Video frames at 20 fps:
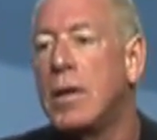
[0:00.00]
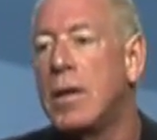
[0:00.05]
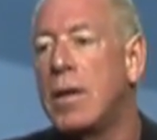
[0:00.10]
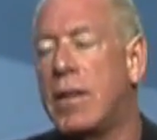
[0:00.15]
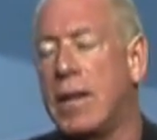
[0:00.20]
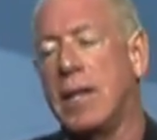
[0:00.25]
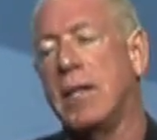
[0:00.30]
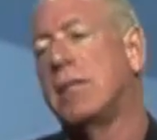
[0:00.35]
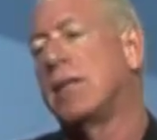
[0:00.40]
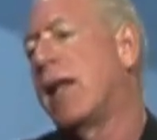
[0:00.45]

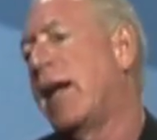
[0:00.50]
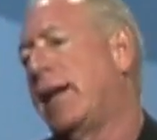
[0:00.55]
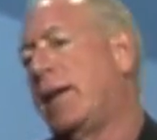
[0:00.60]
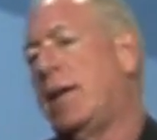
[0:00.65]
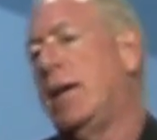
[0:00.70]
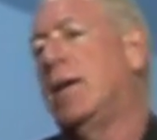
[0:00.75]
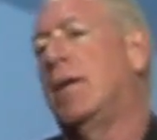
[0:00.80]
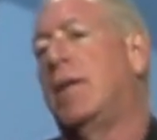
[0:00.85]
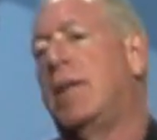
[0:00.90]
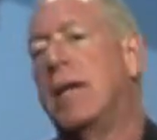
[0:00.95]
Things
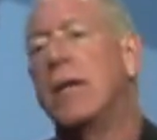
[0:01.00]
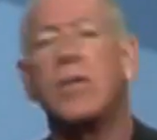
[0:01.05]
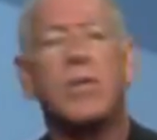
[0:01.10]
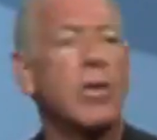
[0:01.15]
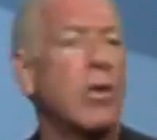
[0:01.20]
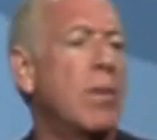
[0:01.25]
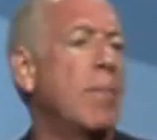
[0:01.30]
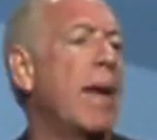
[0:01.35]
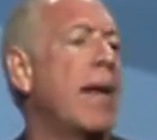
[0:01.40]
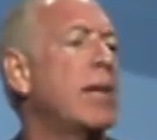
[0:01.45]
like, you know, the
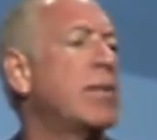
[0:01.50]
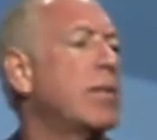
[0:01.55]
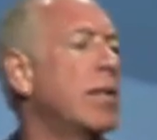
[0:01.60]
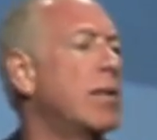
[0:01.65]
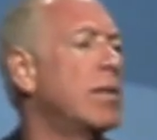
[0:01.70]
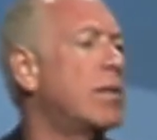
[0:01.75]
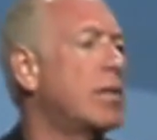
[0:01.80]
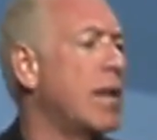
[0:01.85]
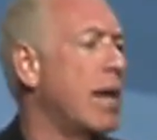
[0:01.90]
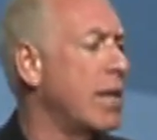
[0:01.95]
Institute of
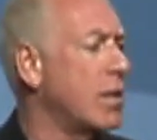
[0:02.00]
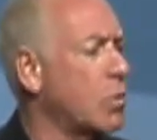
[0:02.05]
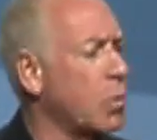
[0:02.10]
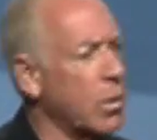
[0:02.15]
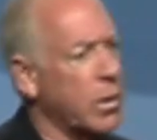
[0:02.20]
Medicine says